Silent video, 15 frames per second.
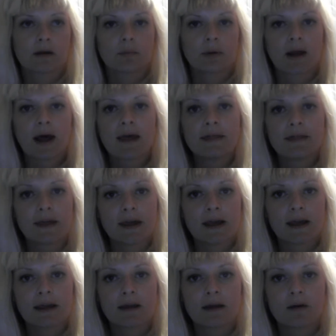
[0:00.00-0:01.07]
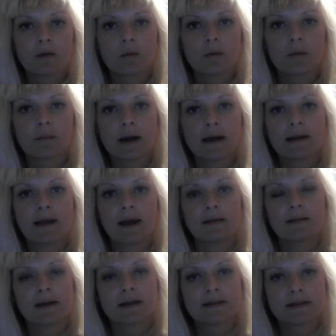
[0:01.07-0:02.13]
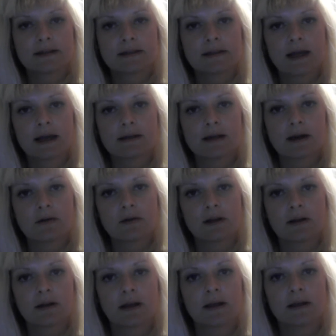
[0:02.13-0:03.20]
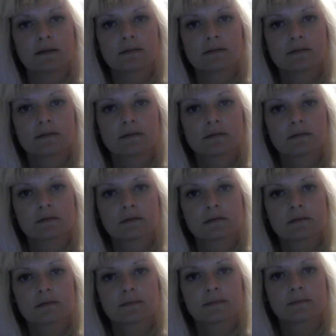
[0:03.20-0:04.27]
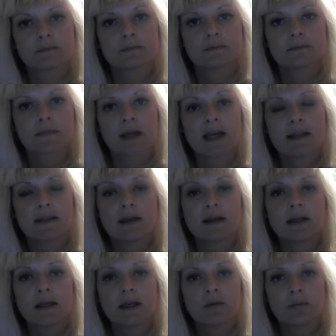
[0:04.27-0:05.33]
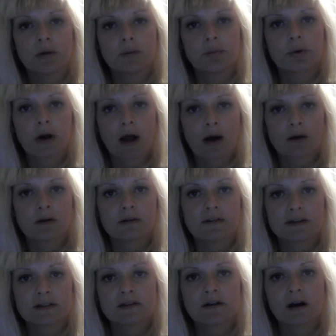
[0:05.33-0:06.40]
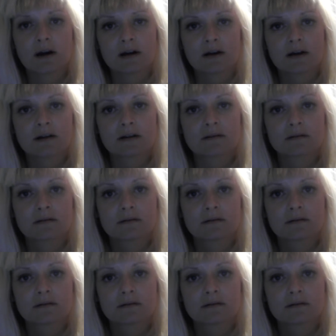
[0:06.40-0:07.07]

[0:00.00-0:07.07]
But I think when my dad lays his head down at night, I think he can be proud of his daughter.